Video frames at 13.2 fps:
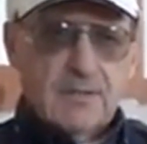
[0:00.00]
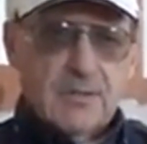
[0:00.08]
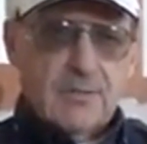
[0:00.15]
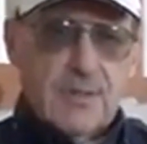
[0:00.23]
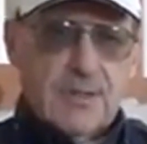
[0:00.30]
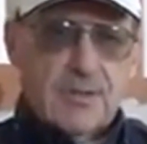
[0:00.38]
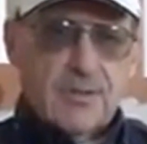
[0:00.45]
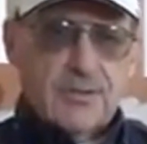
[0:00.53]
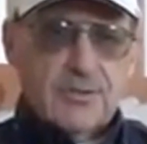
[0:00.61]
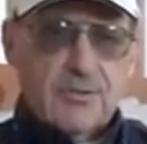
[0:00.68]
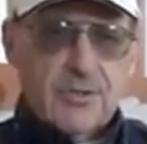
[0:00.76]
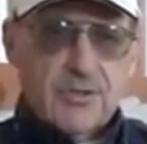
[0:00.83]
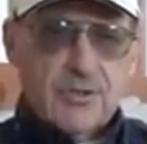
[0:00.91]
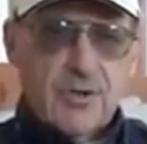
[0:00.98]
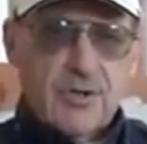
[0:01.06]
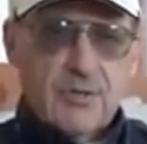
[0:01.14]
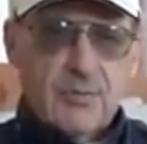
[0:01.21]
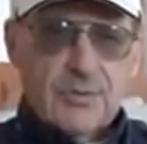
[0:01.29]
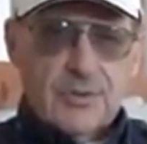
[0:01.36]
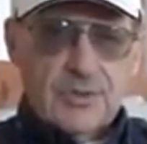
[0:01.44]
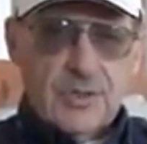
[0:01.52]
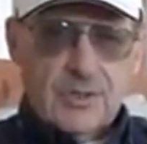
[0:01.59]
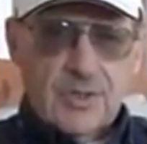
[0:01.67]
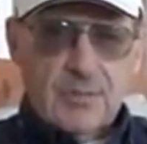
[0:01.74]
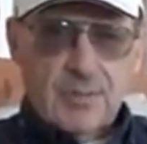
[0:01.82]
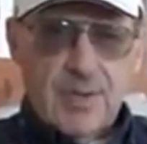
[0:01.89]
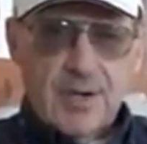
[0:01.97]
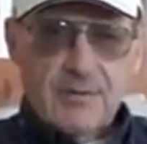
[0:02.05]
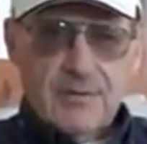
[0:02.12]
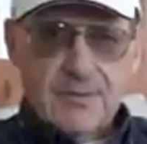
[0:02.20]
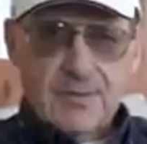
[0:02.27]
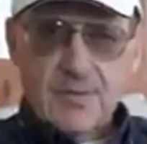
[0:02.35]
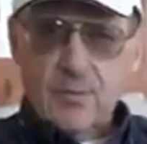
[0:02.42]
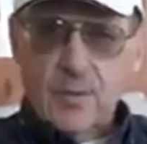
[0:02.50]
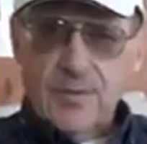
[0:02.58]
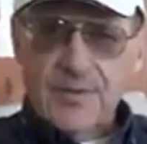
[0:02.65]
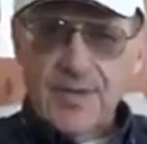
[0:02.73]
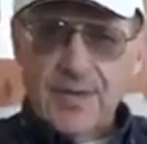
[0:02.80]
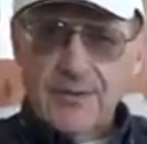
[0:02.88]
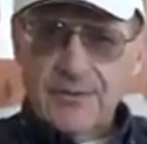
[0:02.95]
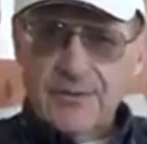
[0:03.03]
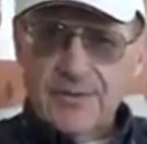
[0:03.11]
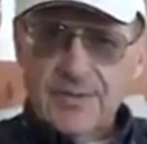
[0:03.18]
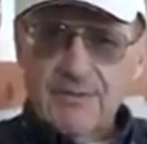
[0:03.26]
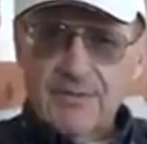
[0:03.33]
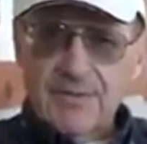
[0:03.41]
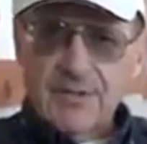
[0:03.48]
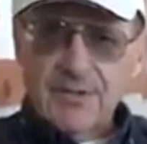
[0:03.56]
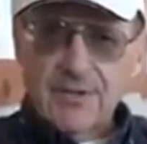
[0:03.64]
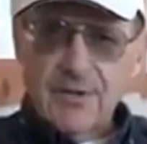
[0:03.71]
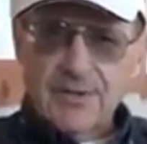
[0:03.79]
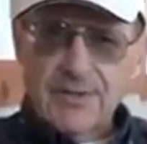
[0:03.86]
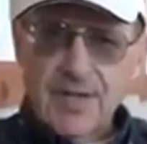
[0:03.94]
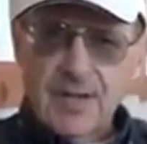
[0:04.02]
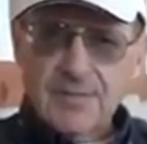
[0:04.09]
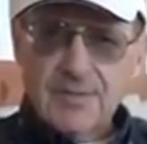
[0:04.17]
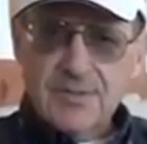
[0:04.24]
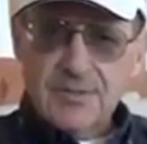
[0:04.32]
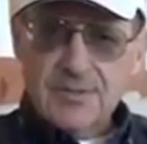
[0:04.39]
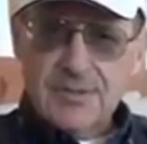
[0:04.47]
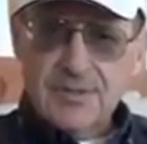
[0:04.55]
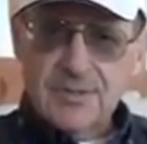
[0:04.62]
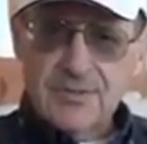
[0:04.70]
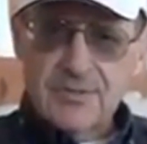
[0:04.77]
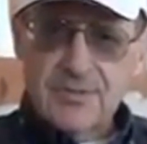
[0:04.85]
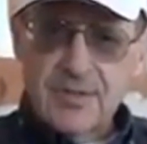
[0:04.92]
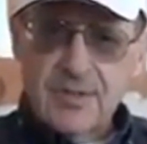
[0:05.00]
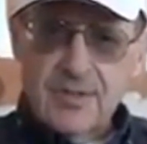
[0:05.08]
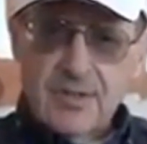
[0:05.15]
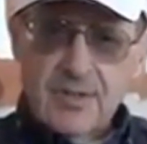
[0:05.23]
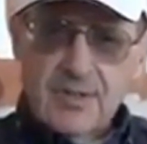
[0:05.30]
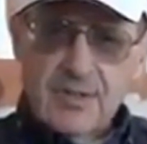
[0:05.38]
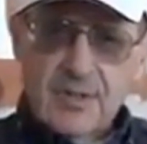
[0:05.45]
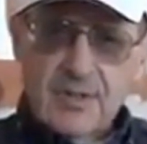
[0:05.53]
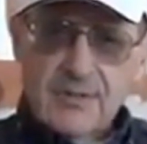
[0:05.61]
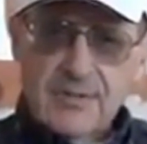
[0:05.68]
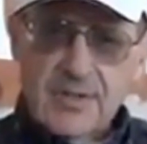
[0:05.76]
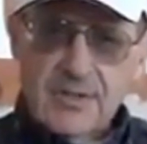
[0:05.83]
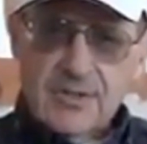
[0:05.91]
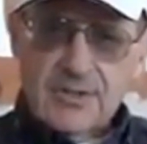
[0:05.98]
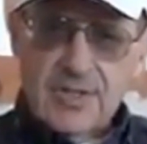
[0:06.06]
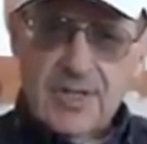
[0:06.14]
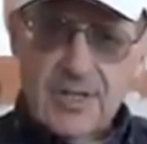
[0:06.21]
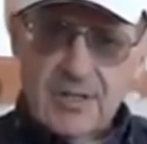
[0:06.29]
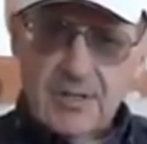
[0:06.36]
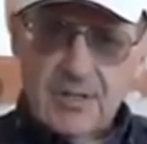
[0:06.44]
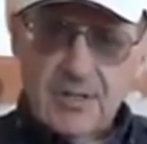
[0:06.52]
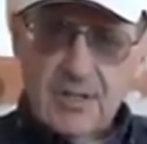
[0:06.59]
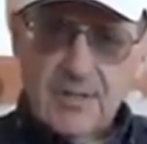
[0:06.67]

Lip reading: So to make a long story short, went to Kishan province, did 1,700 autopsies on kids under the age of 10.